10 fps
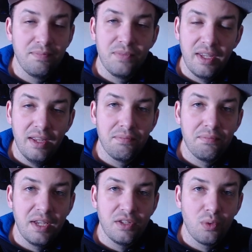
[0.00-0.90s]
But
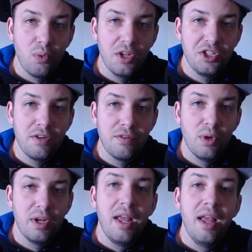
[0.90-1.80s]
again, thanks for watching,
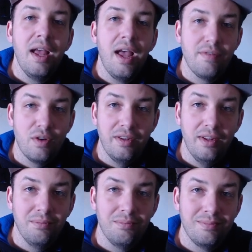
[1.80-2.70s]
everyone. Have a
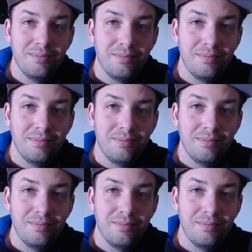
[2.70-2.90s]
great day.